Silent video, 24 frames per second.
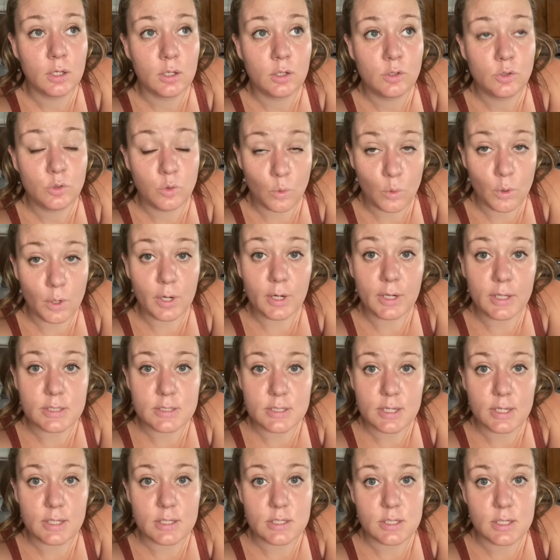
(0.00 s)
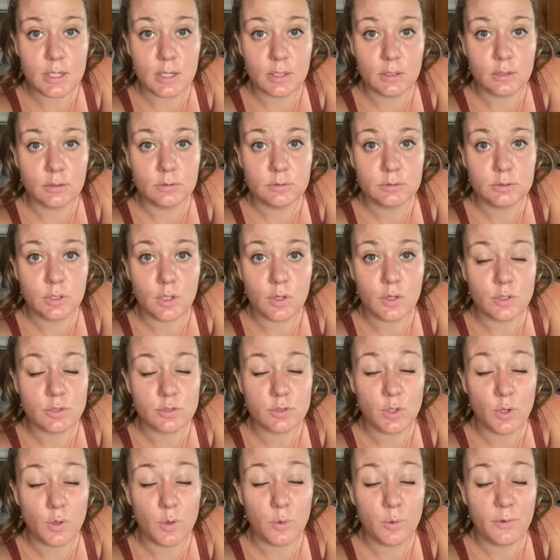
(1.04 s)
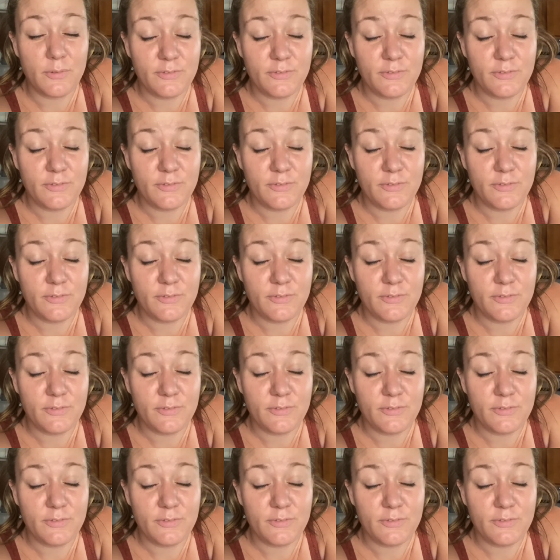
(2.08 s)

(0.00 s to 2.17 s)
torn his ACL, so there's no